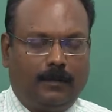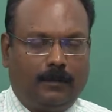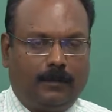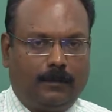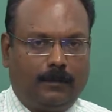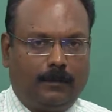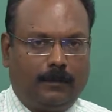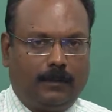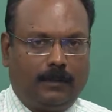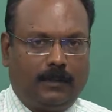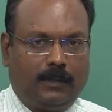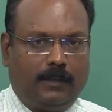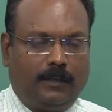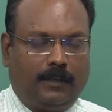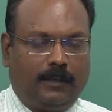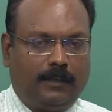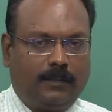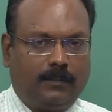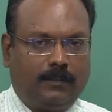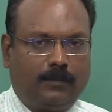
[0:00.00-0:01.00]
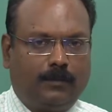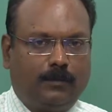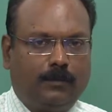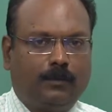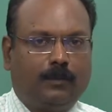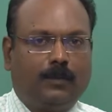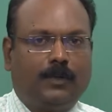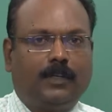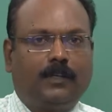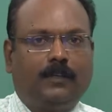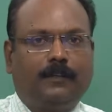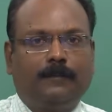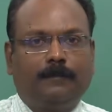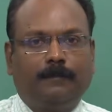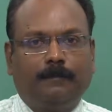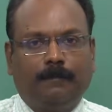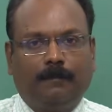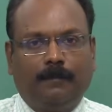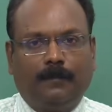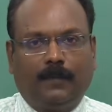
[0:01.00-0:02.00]
the last one,
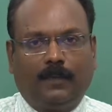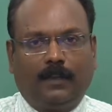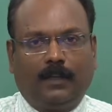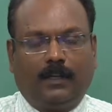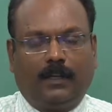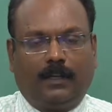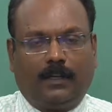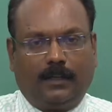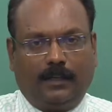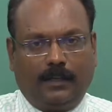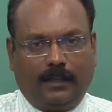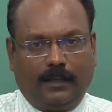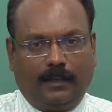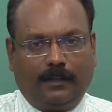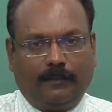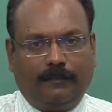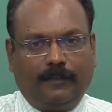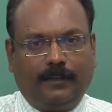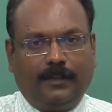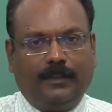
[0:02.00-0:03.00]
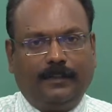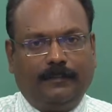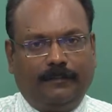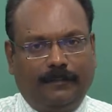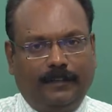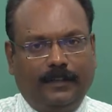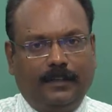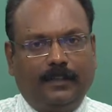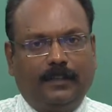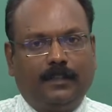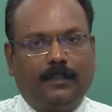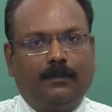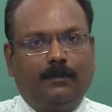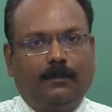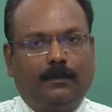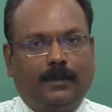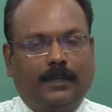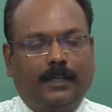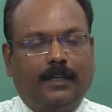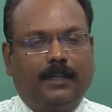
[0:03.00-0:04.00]
at the end of it they feel that
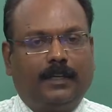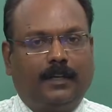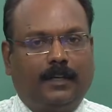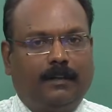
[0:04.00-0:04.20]
okay,